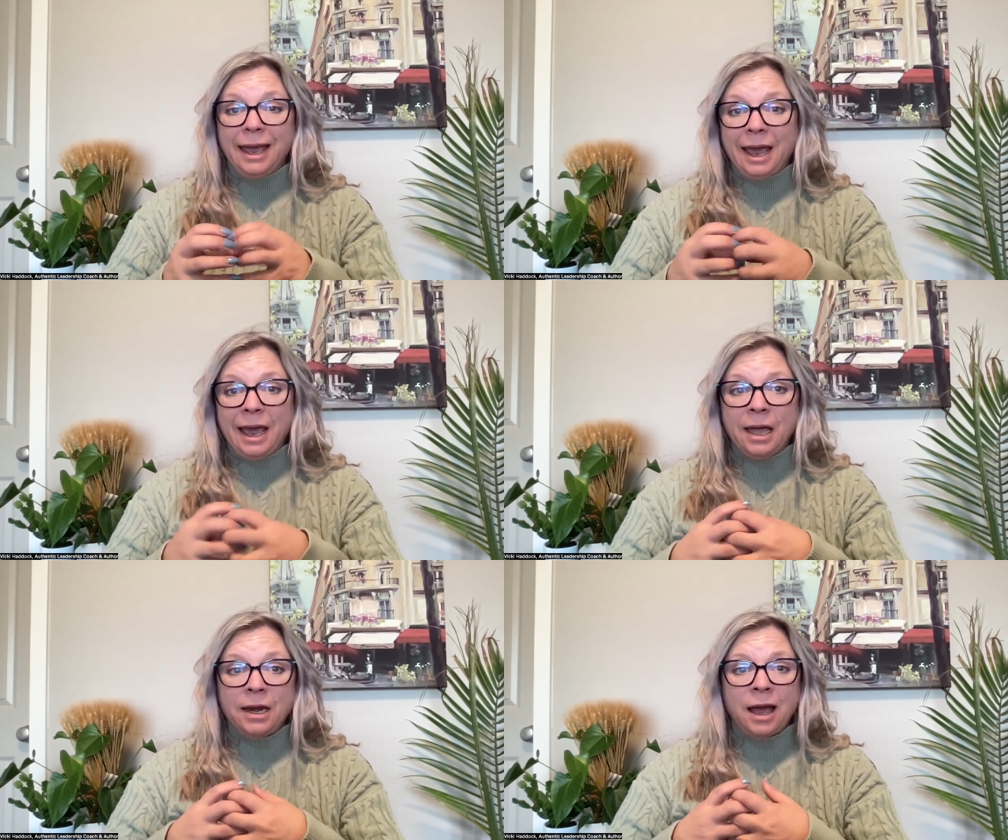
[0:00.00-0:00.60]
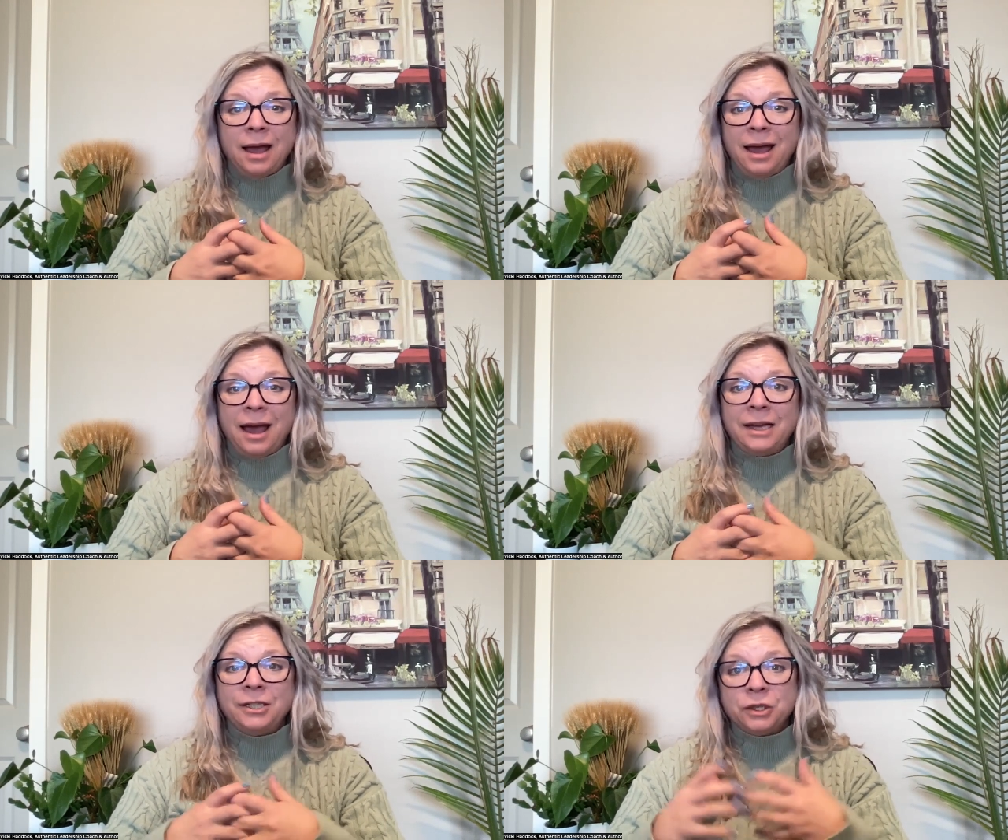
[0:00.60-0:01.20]
And
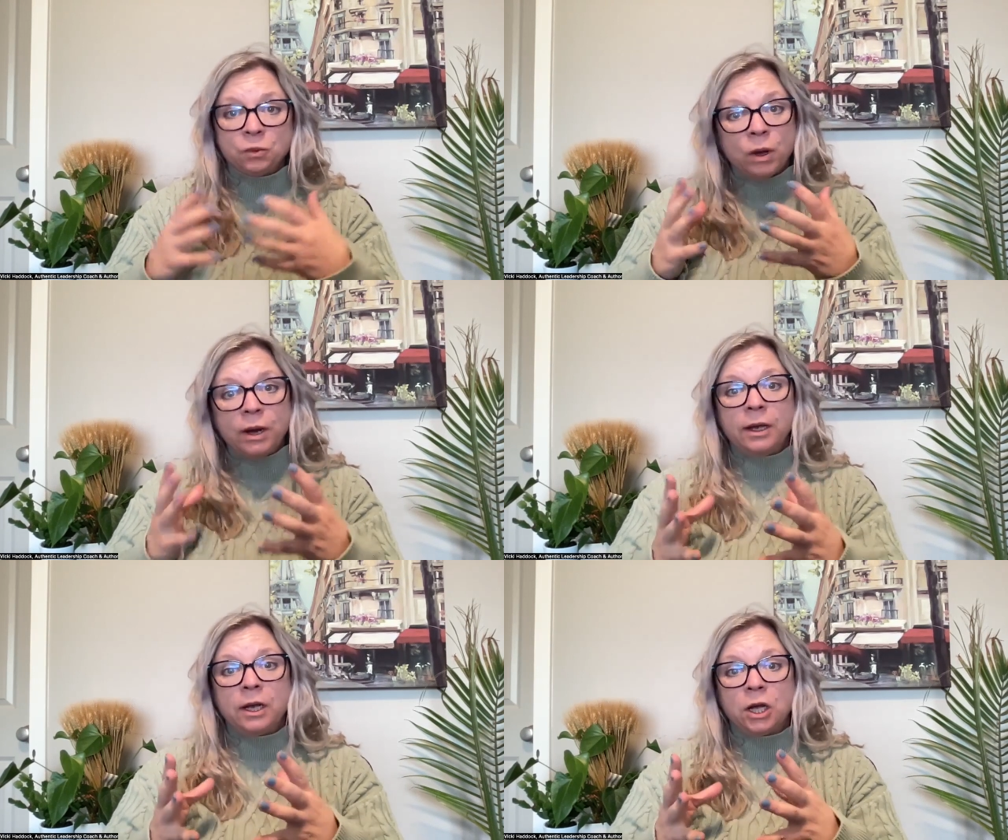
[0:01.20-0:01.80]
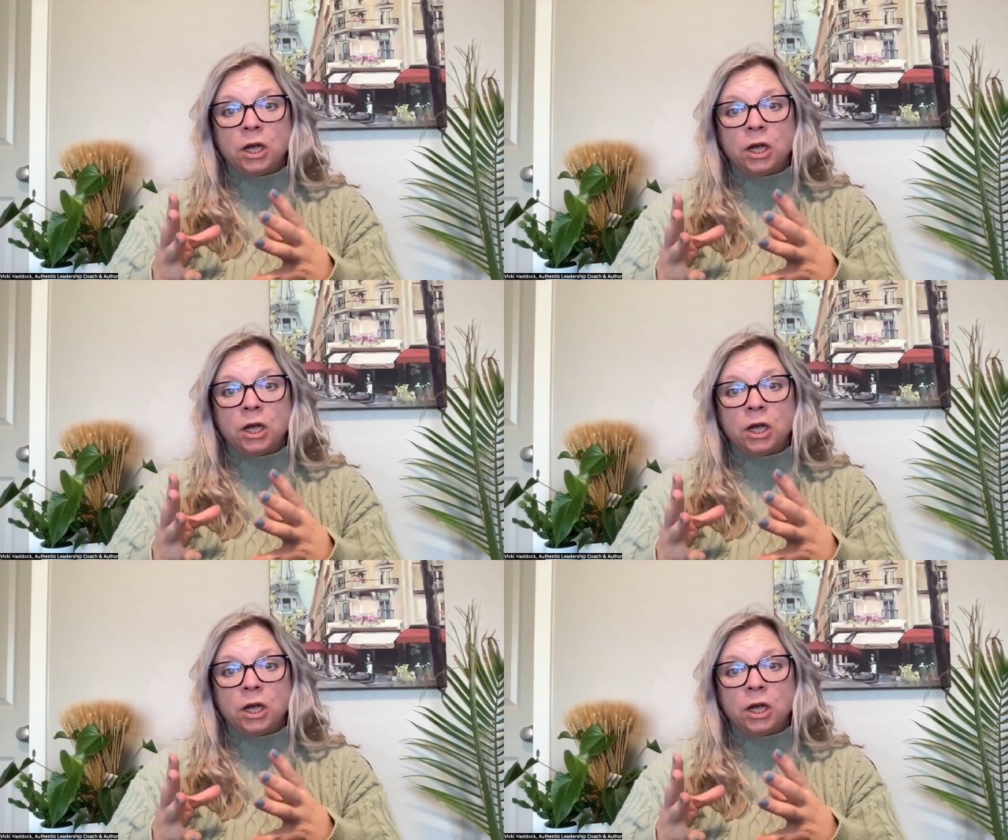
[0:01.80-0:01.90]
I just want to